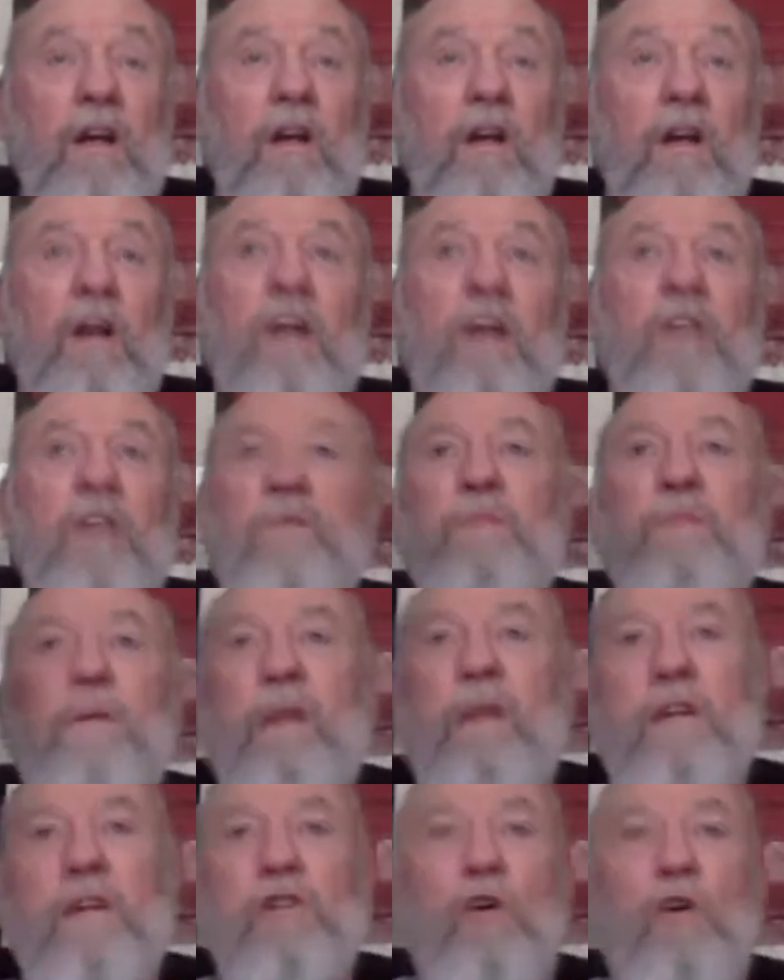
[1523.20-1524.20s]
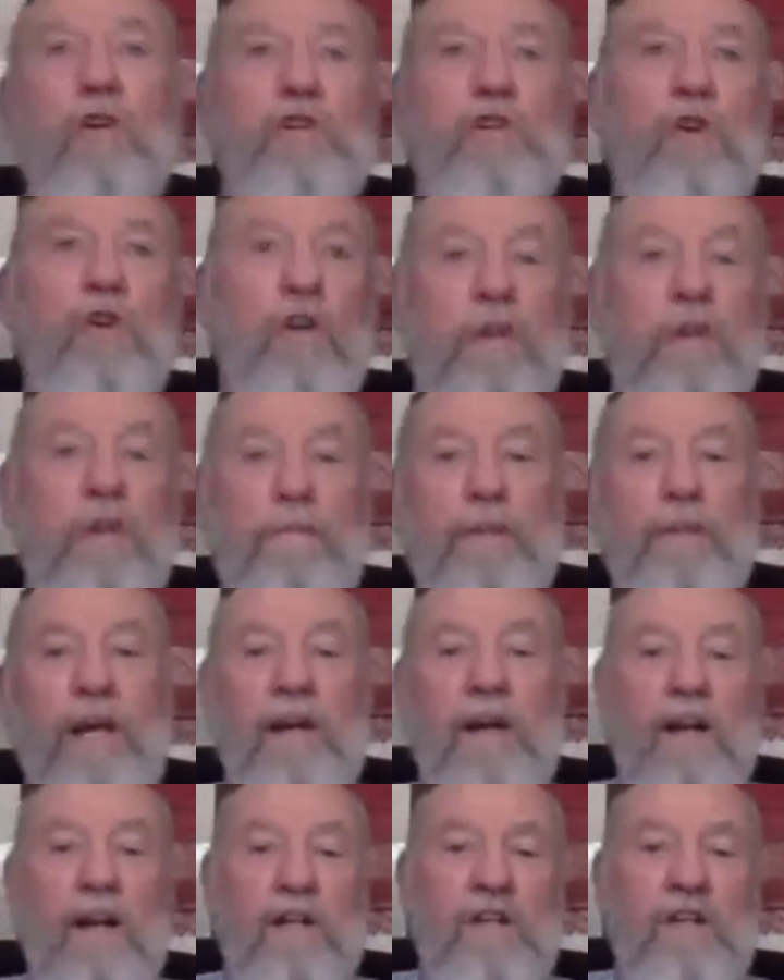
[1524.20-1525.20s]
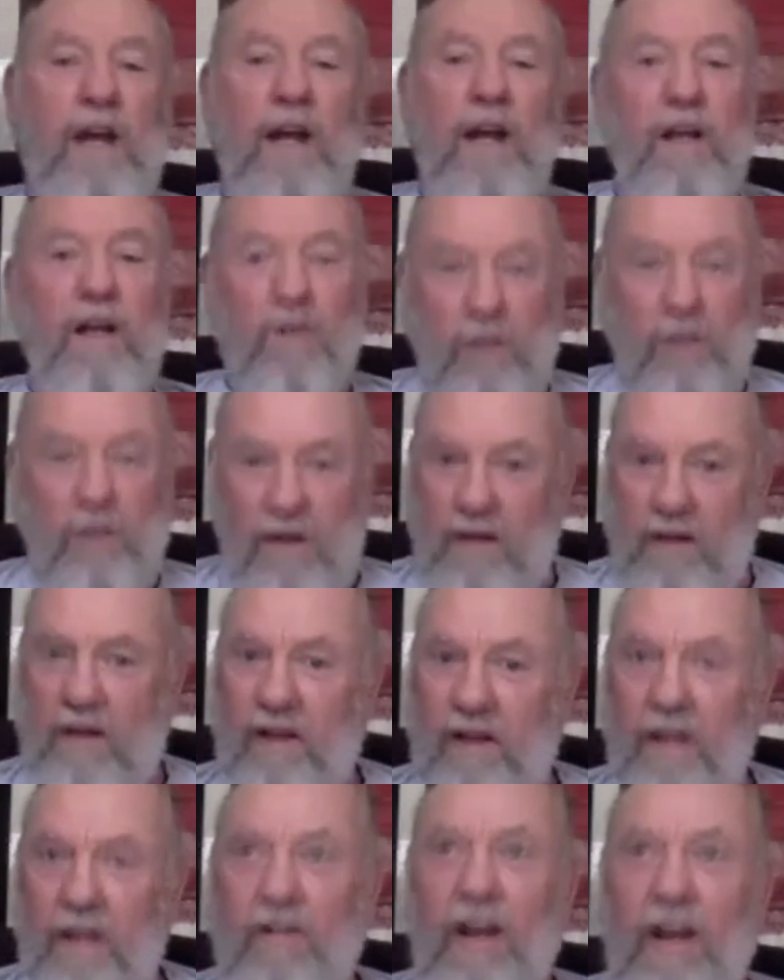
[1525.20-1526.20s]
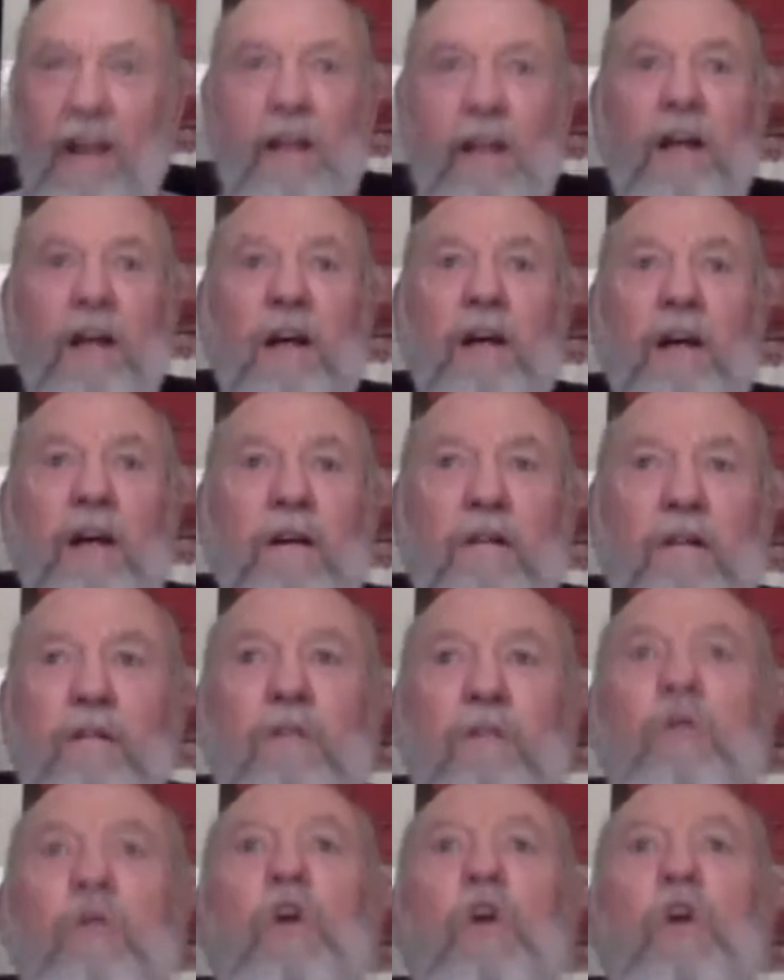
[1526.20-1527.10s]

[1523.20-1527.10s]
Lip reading: know, people like George North and Bigger, and, you know, they were like, God